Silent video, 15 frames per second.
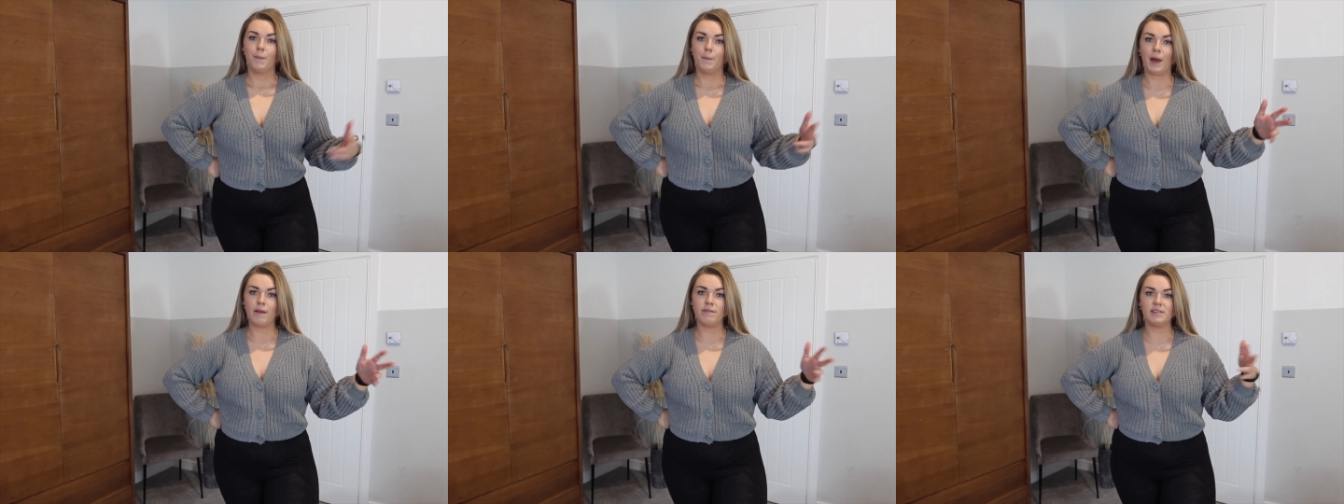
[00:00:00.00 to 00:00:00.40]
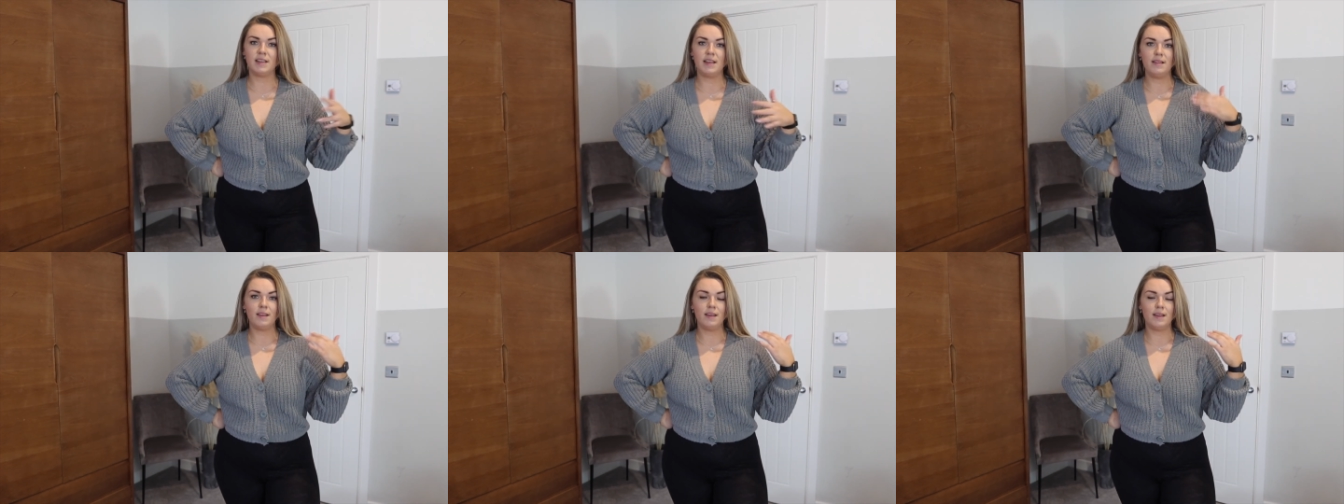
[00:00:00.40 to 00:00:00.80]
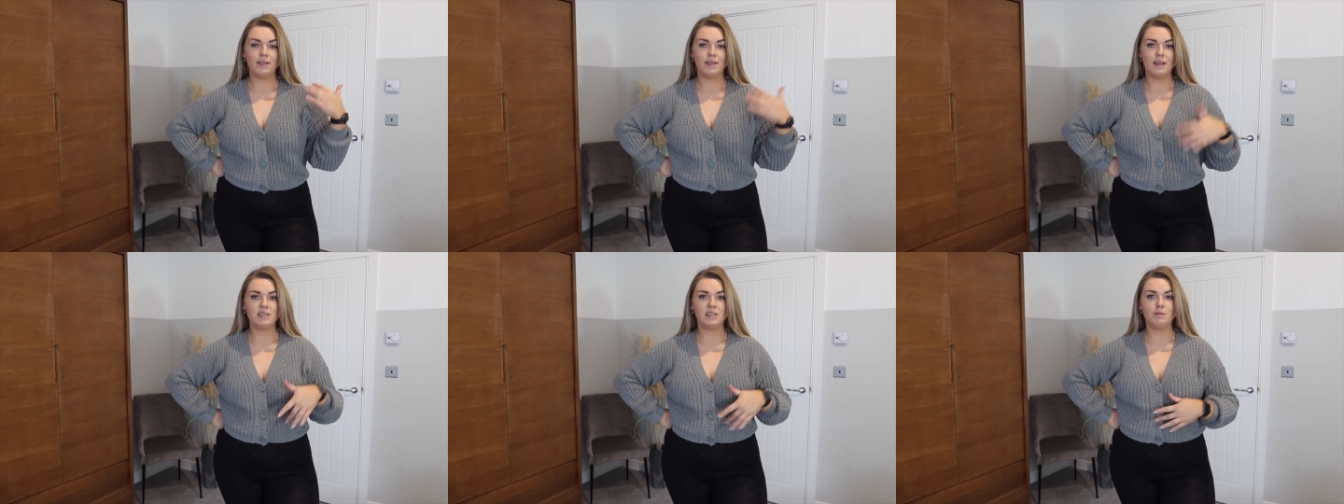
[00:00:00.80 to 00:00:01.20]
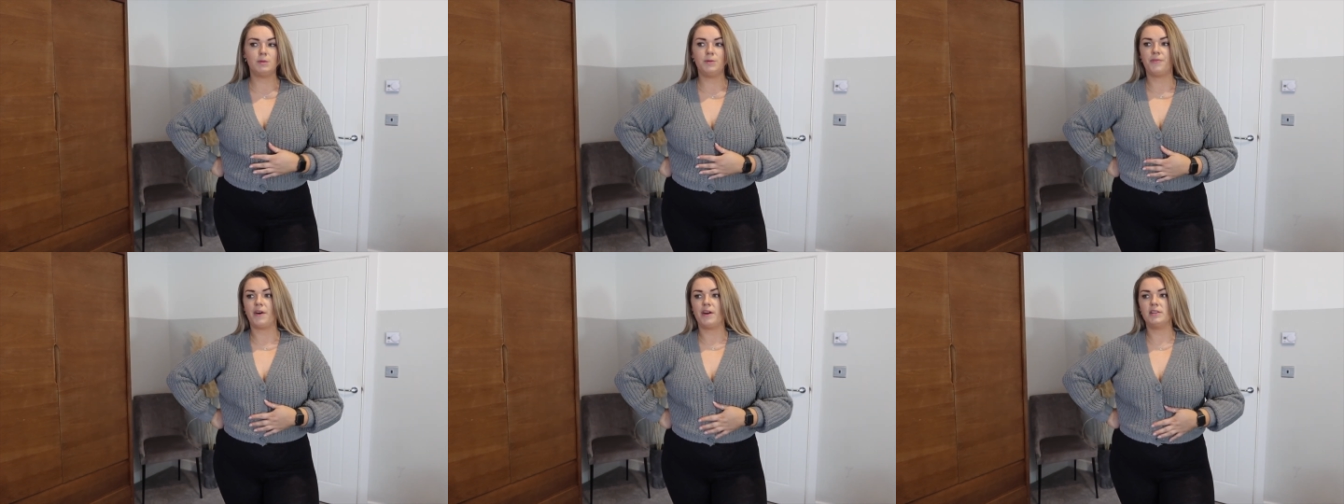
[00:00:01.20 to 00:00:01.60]
but I've seen that these seem
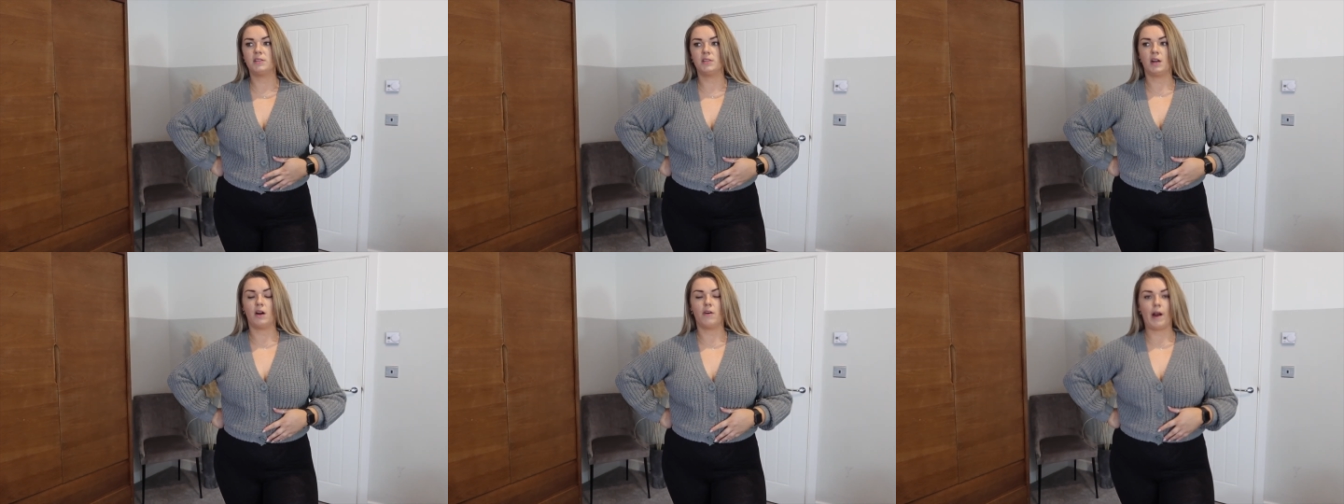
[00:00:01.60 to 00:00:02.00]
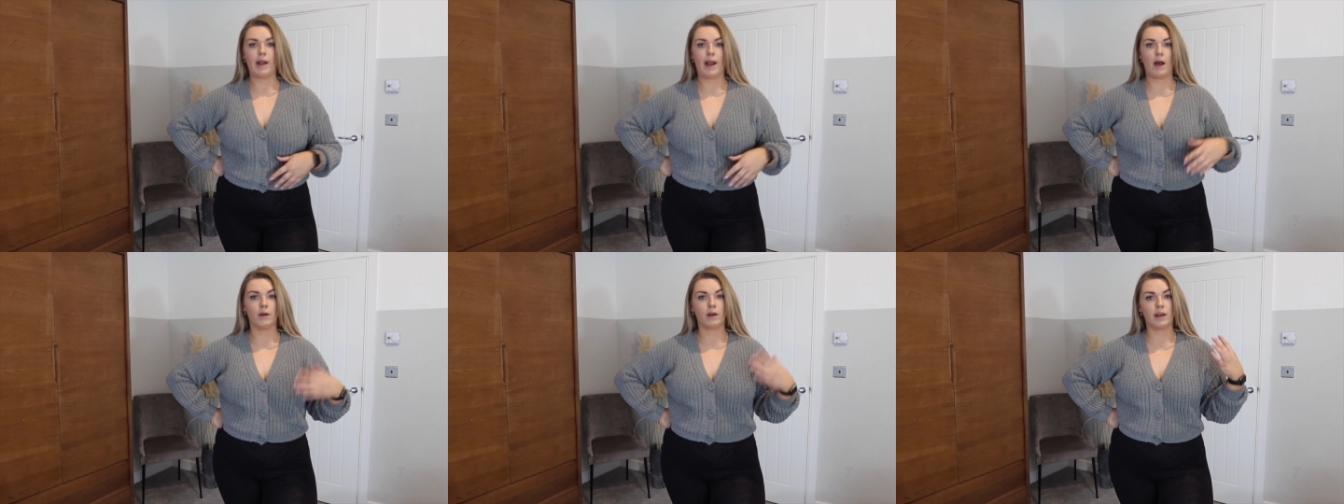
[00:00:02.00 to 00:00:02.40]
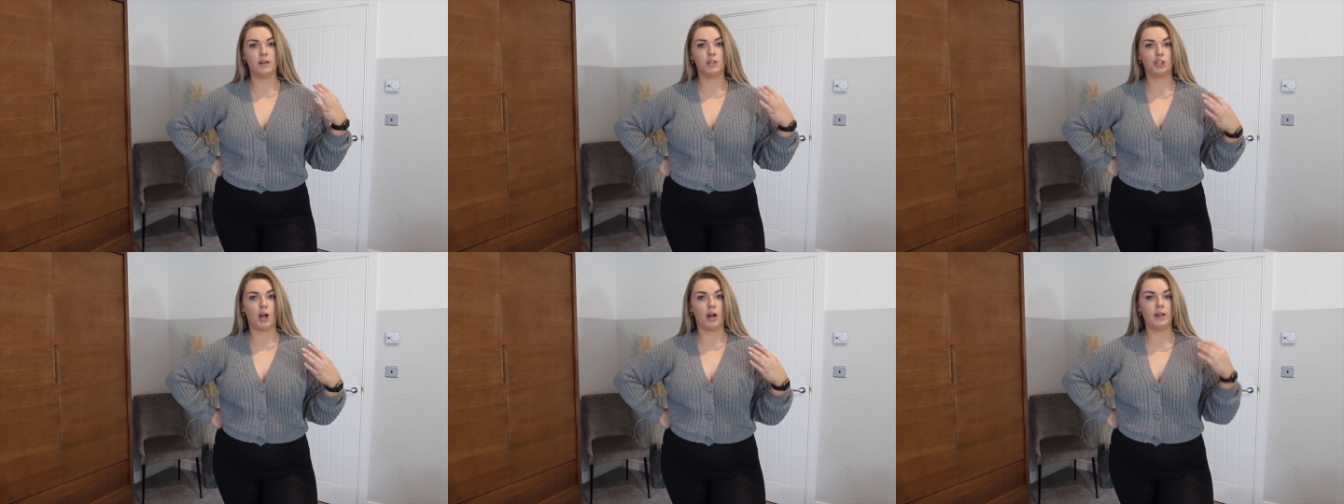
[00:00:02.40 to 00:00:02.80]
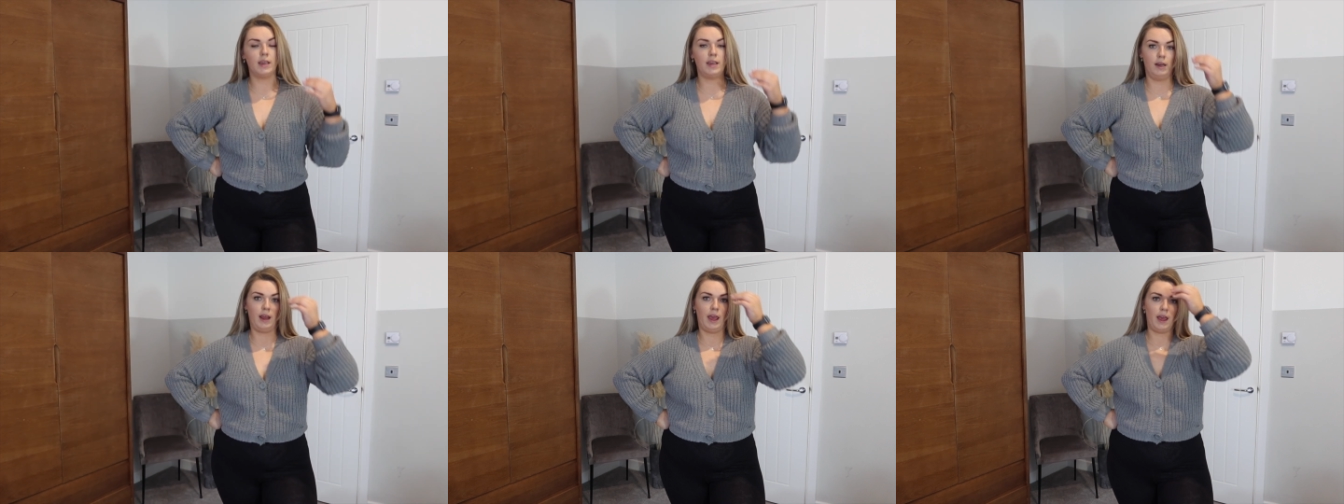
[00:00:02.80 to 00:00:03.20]
to be very in style right now, kind of
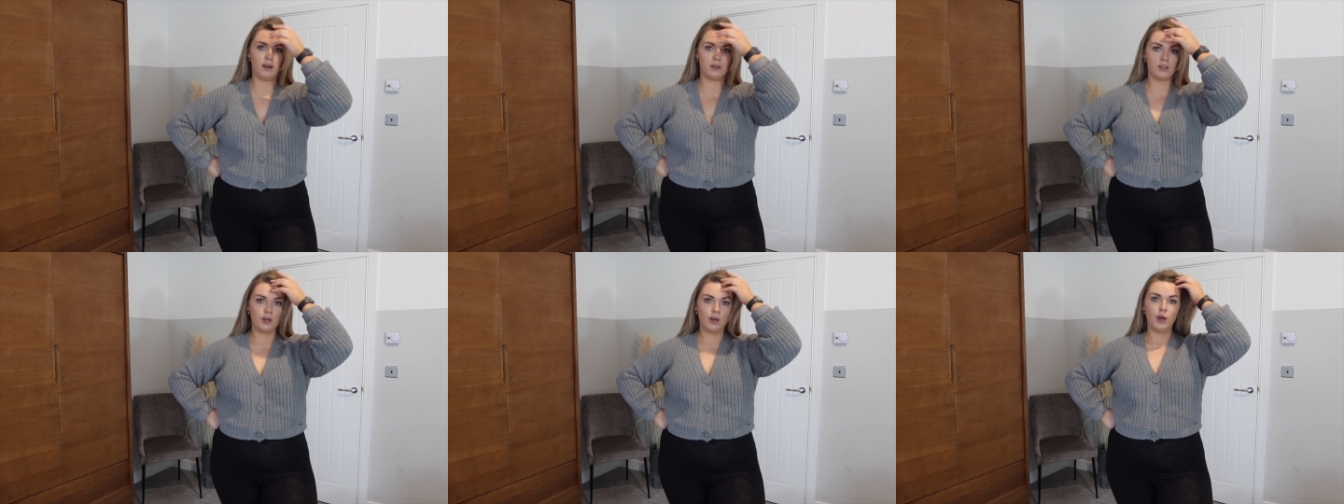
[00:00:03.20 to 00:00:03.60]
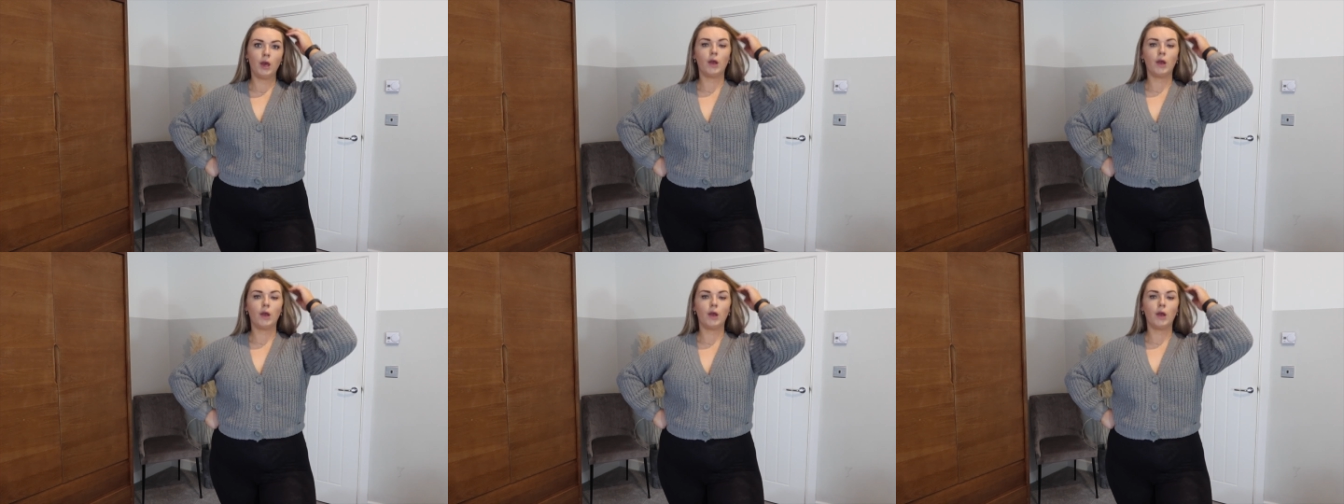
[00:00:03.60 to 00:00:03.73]
chunky knit